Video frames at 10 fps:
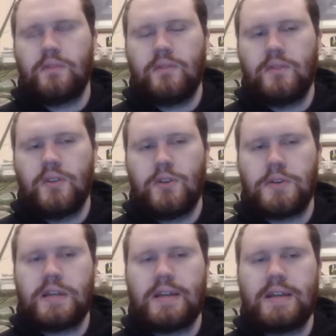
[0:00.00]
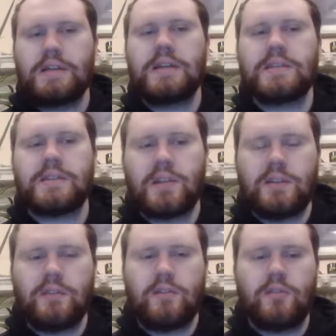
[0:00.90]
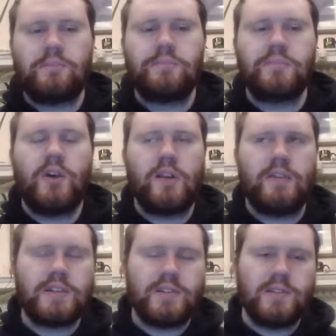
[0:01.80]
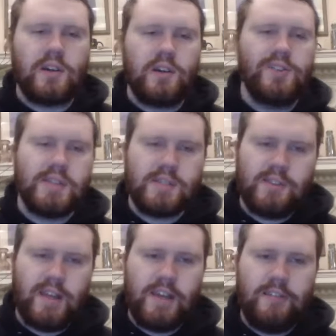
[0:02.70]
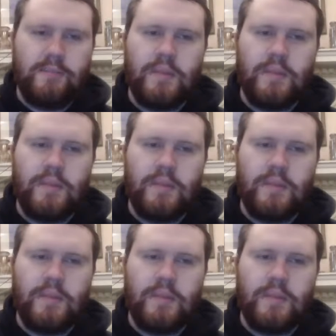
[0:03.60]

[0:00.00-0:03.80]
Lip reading: you know, it's a Dawn of X is a clean slate,